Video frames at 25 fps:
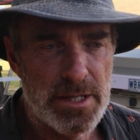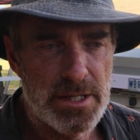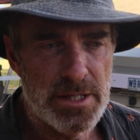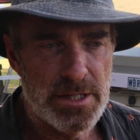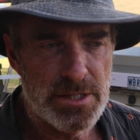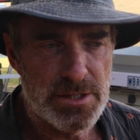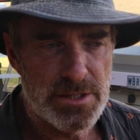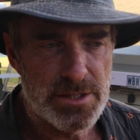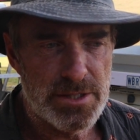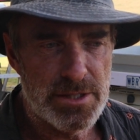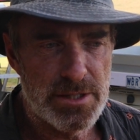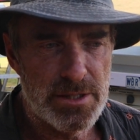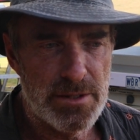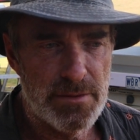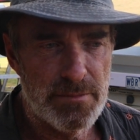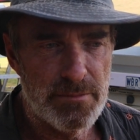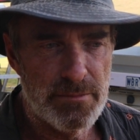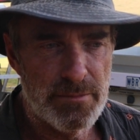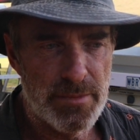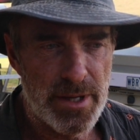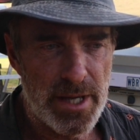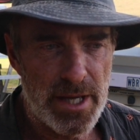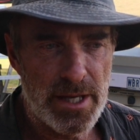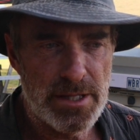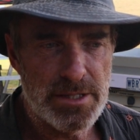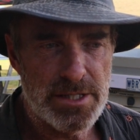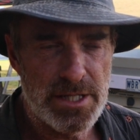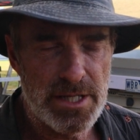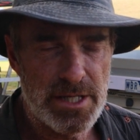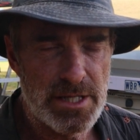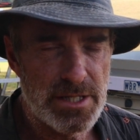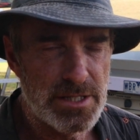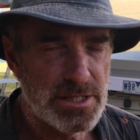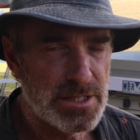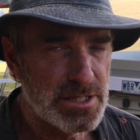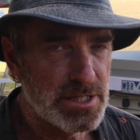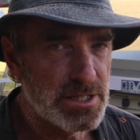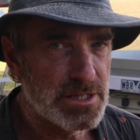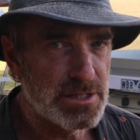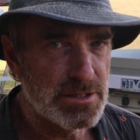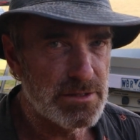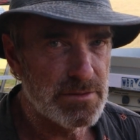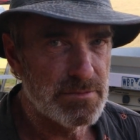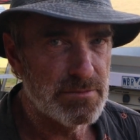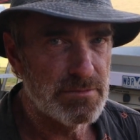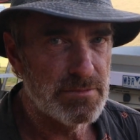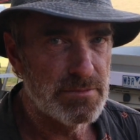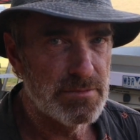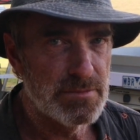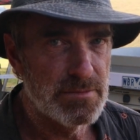its mounting
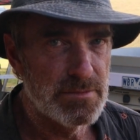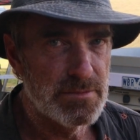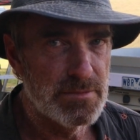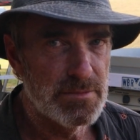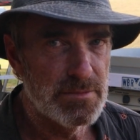system